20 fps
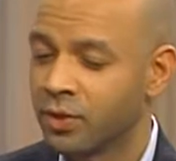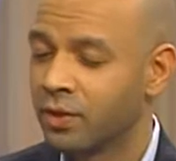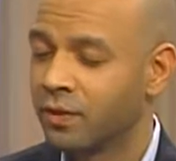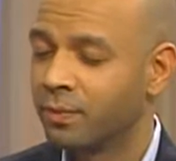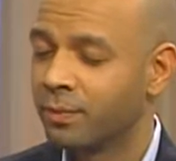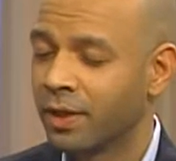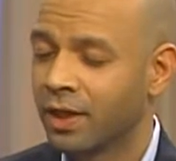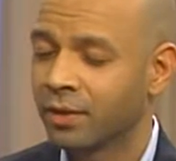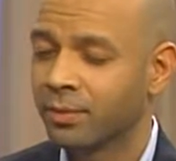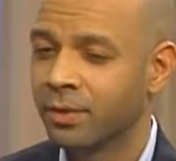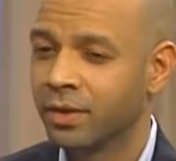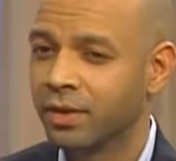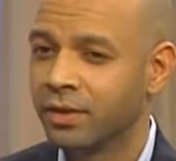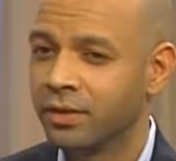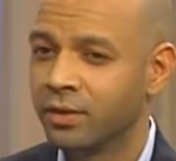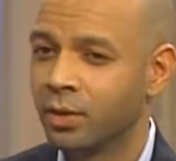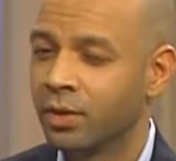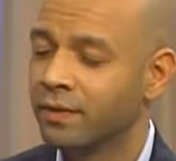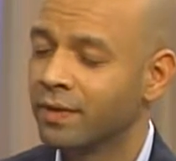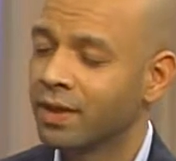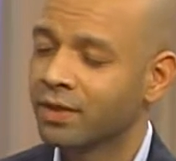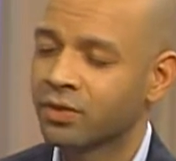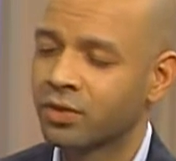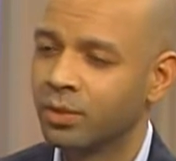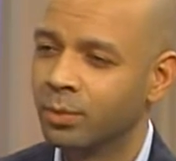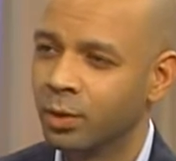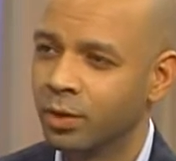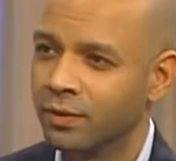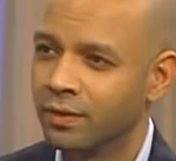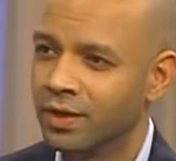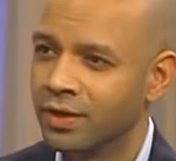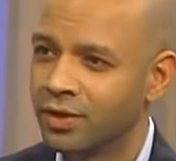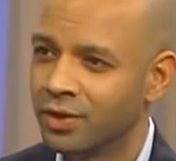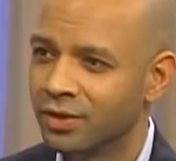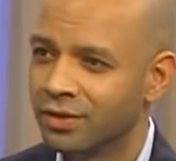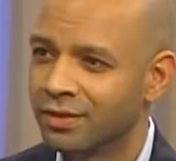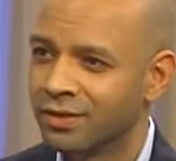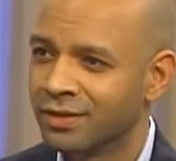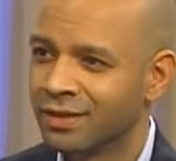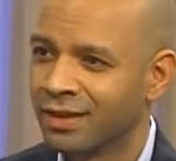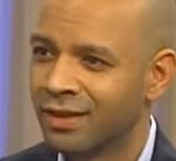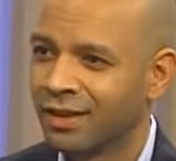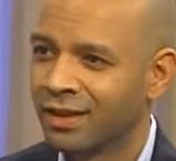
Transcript: because you have back pain, you have extra motivation